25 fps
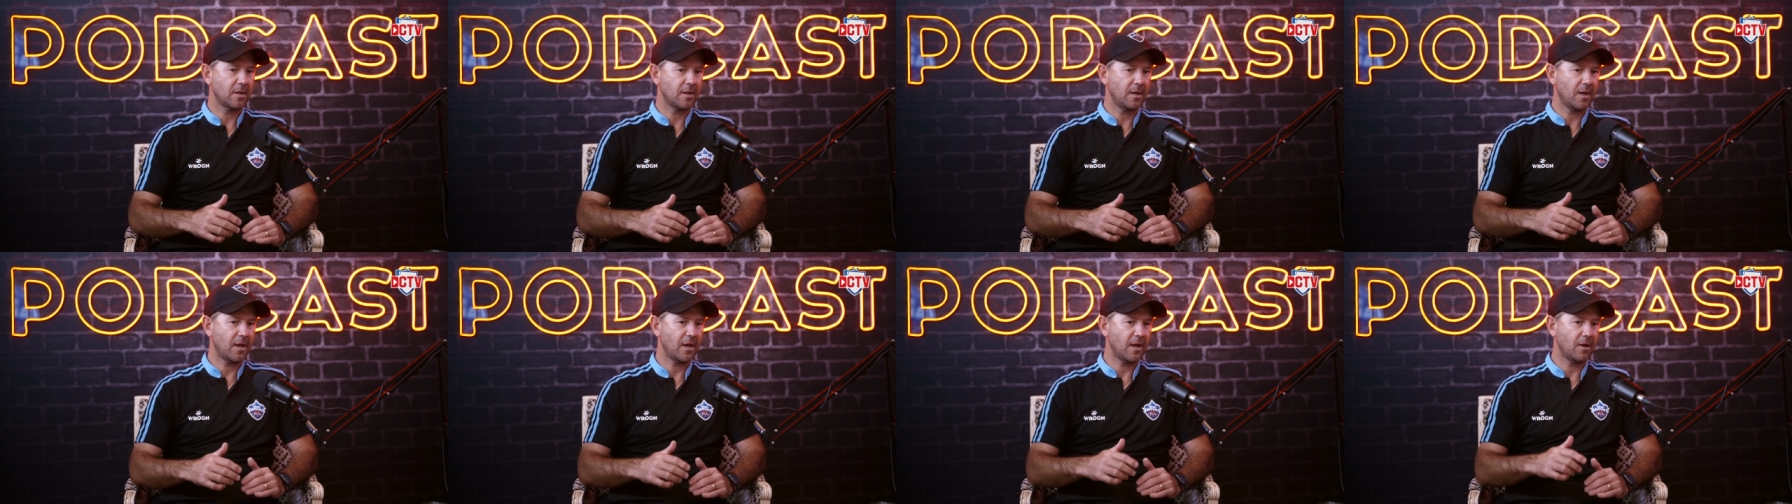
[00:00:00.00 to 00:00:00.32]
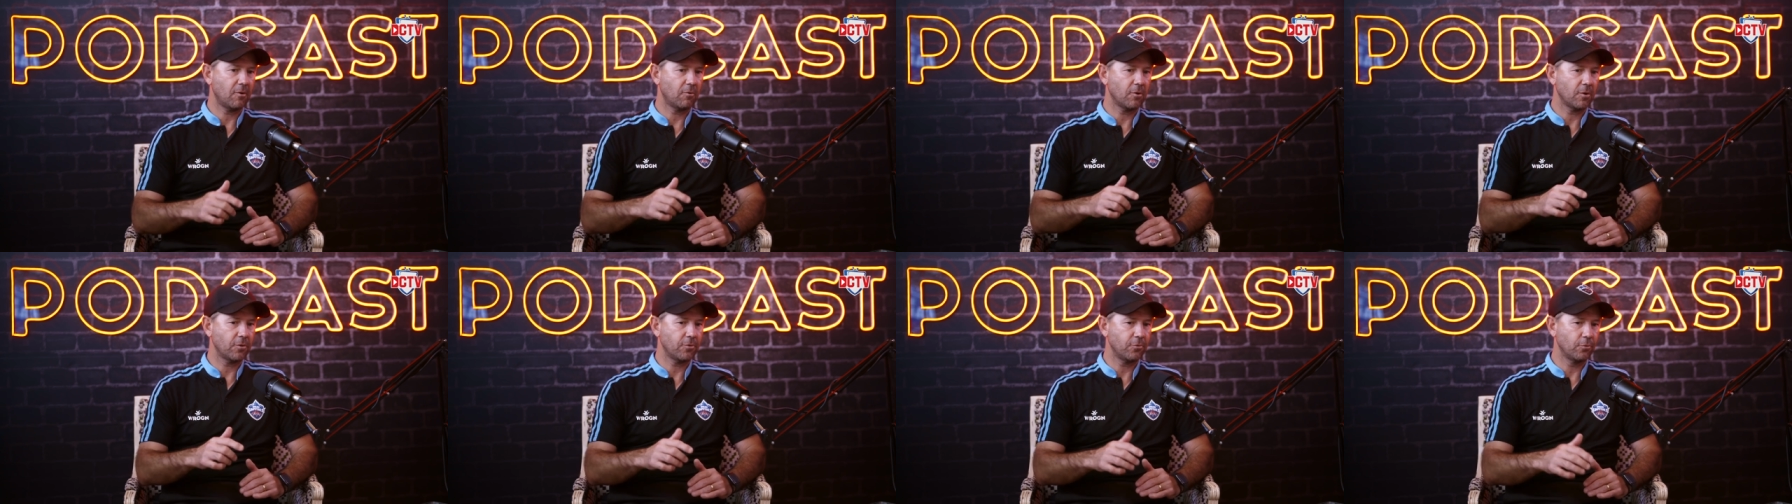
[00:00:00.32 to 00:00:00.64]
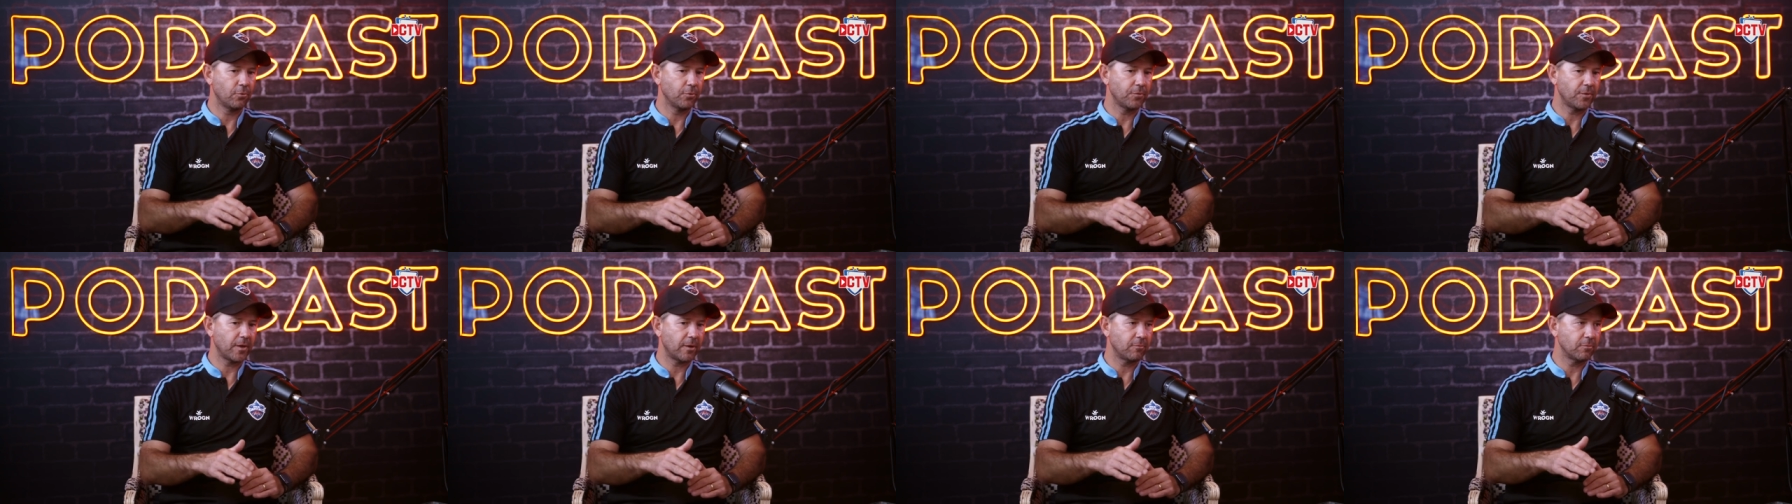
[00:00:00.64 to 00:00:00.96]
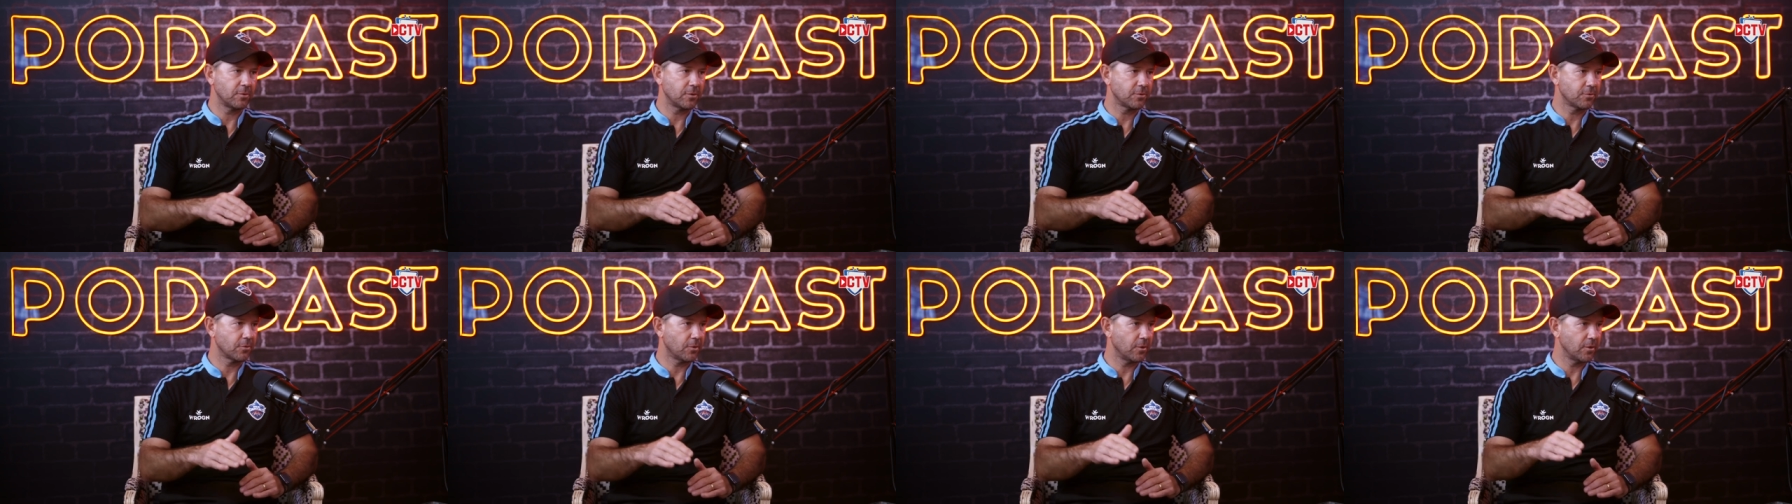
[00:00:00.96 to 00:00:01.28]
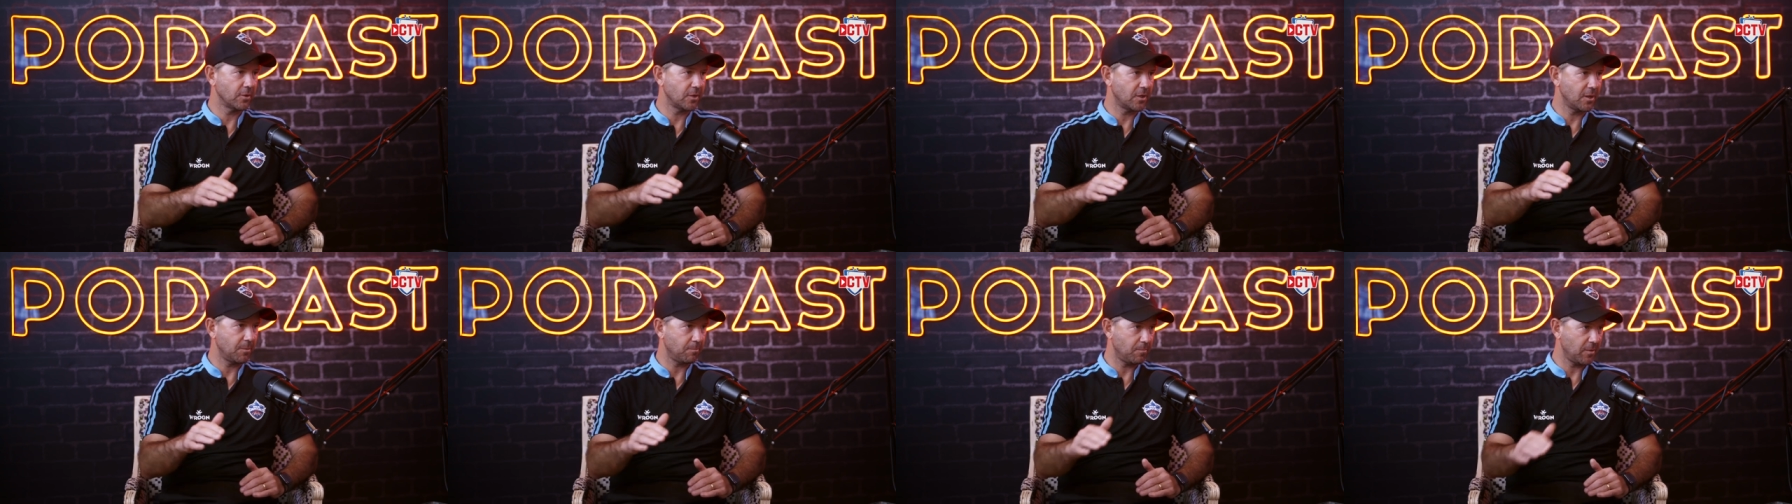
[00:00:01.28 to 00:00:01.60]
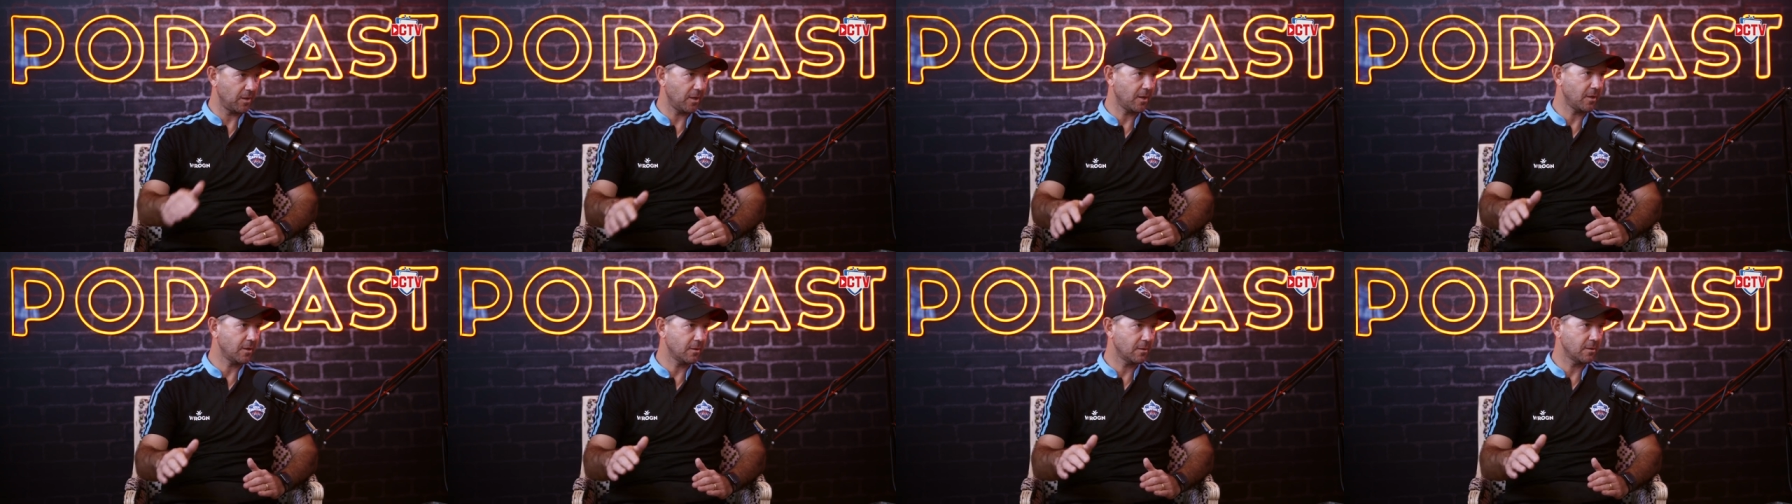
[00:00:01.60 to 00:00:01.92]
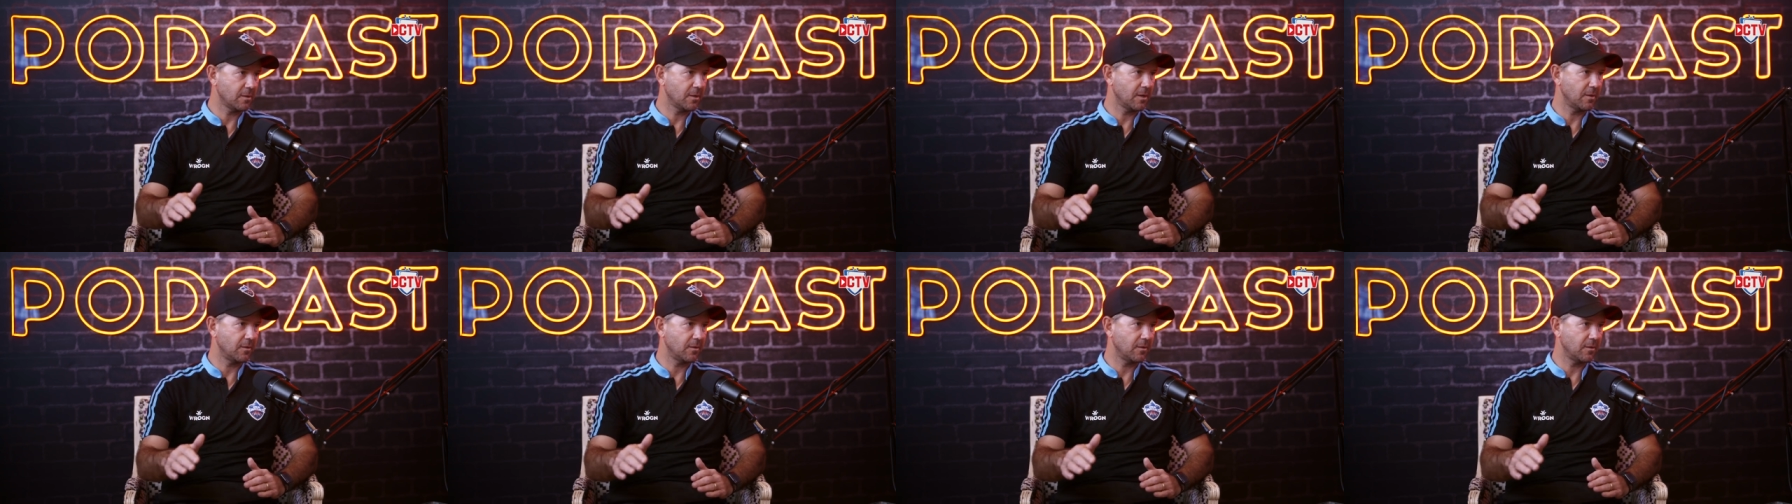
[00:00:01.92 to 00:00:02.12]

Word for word: and how I thought they would try and get me out